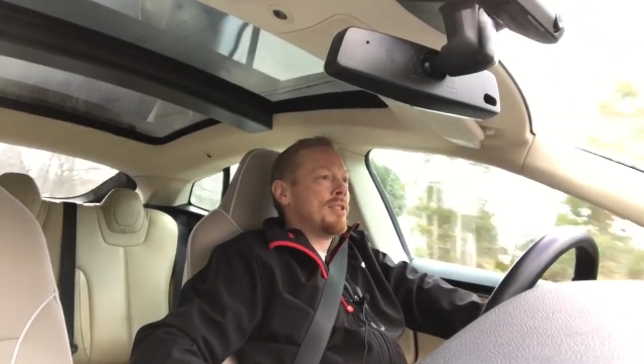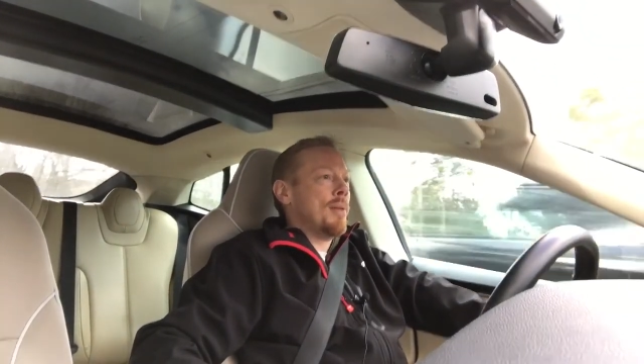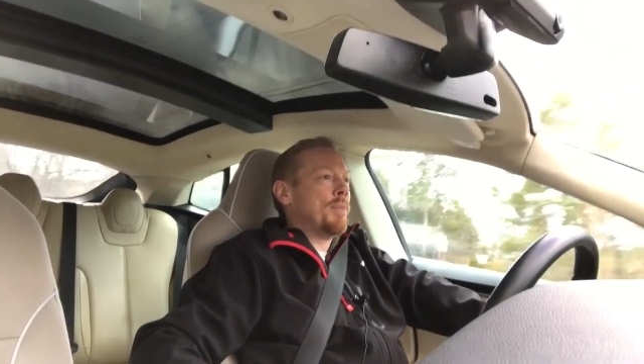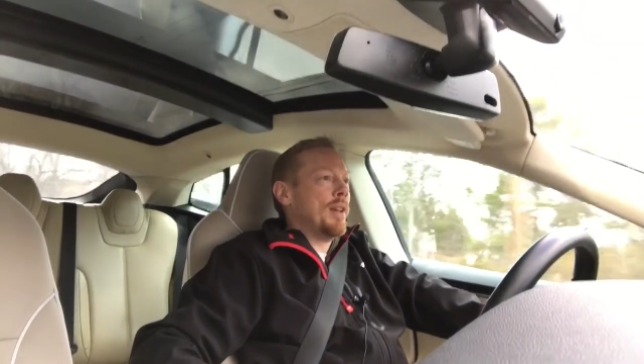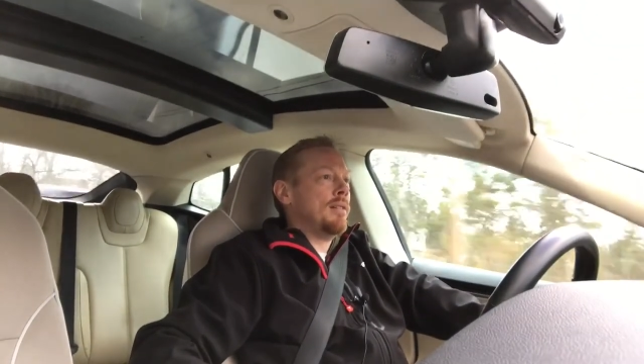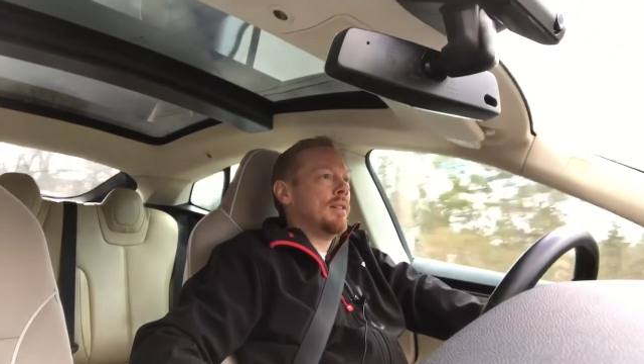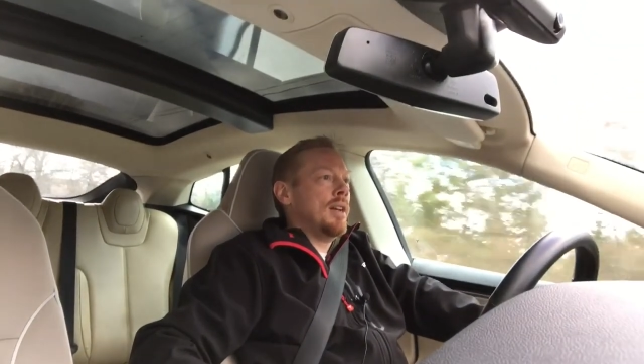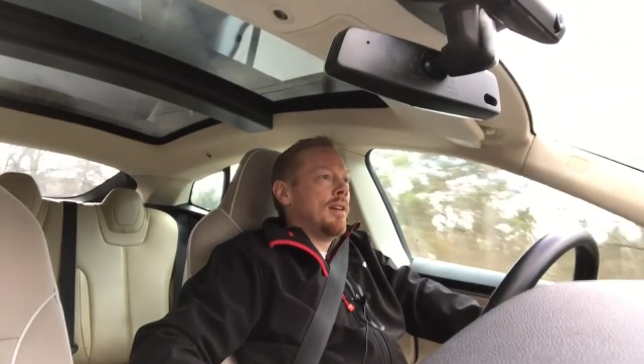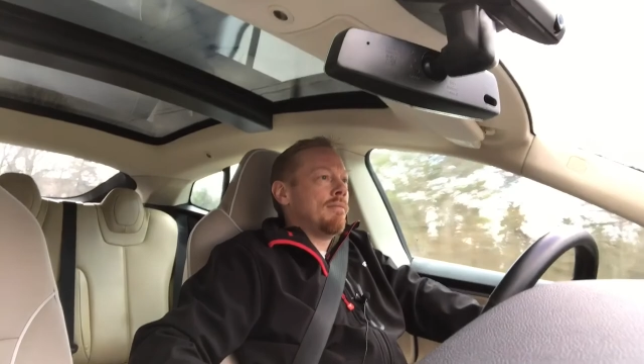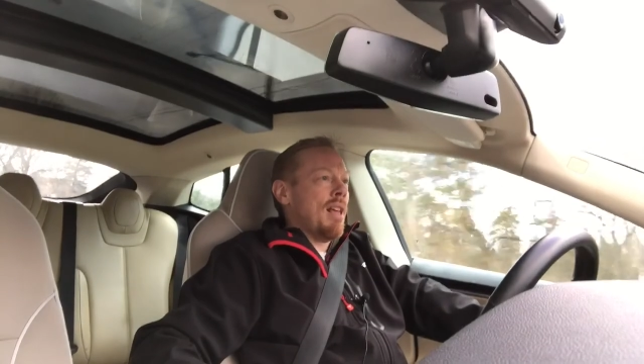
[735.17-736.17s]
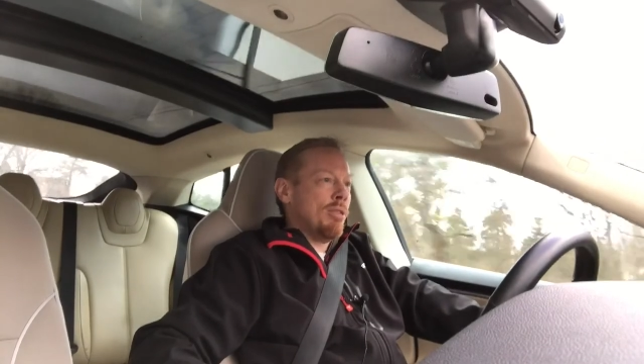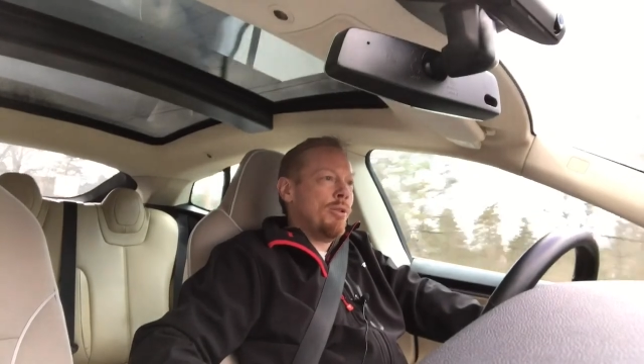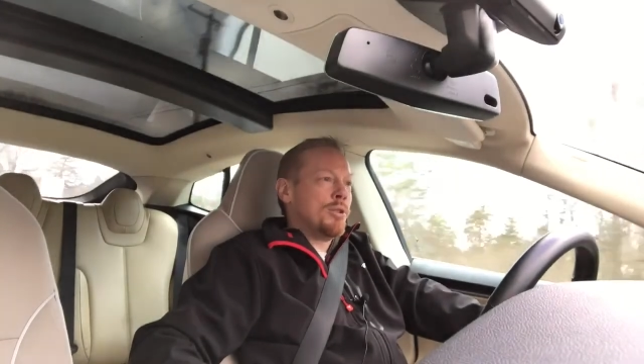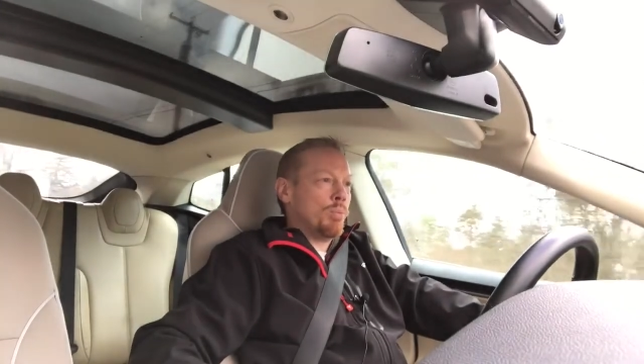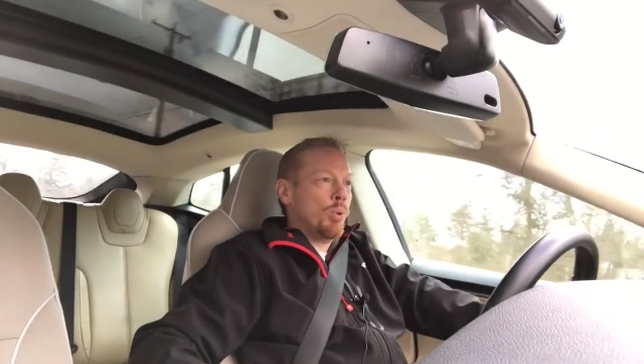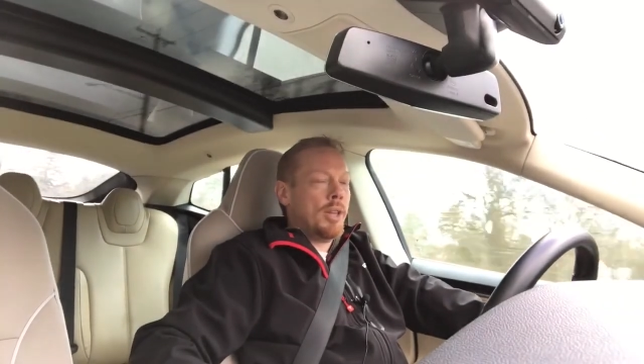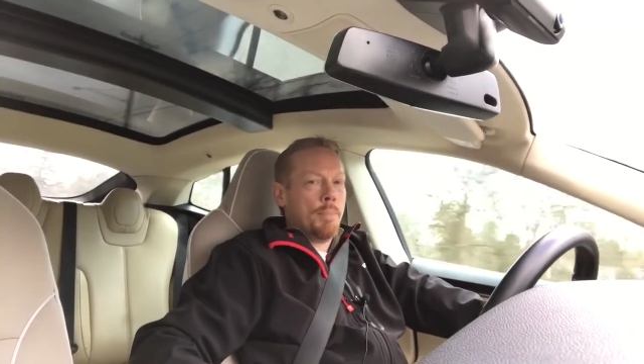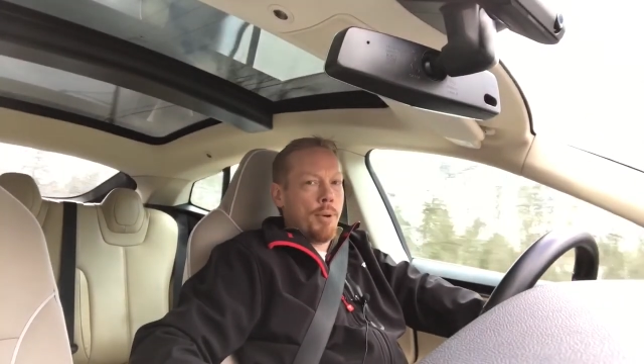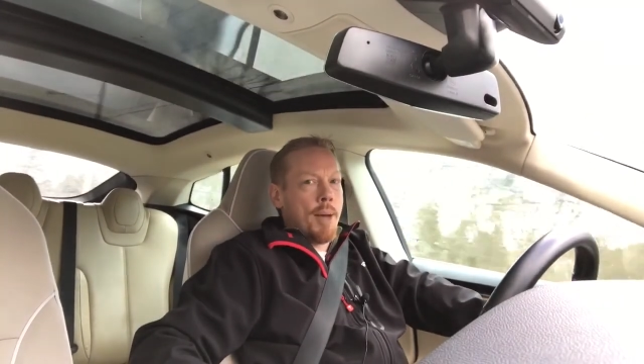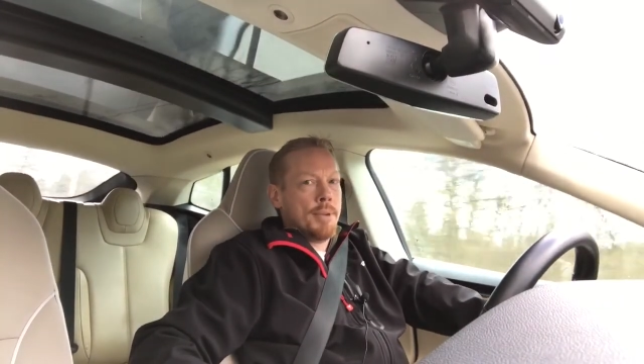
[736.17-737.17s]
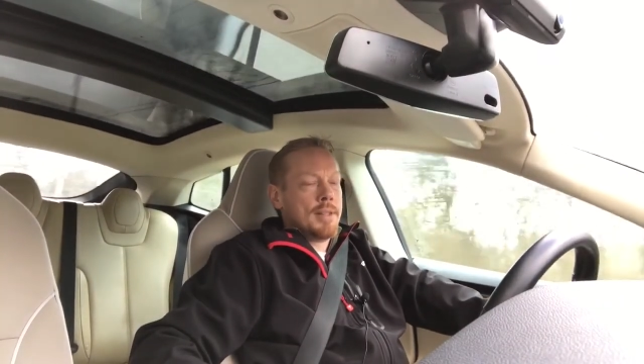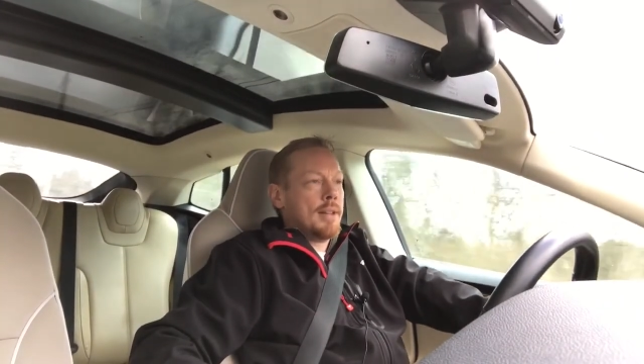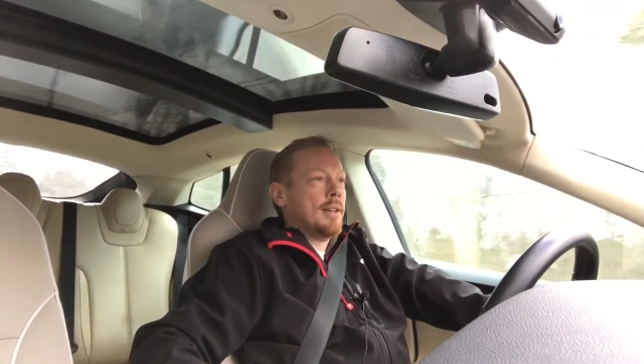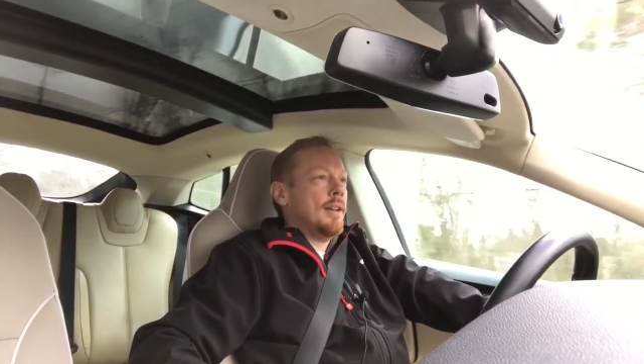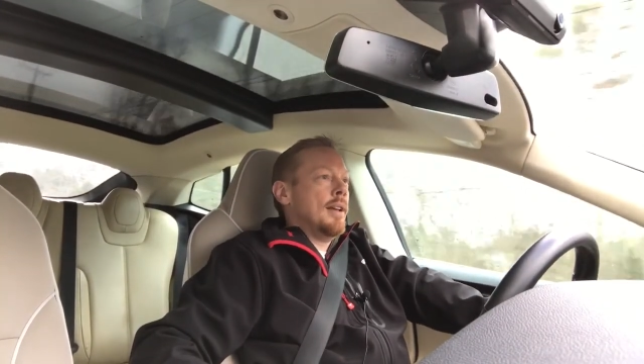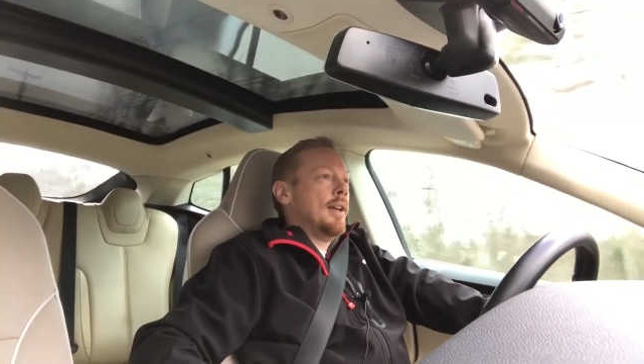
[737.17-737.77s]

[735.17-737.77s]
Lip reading: something that looks really promising.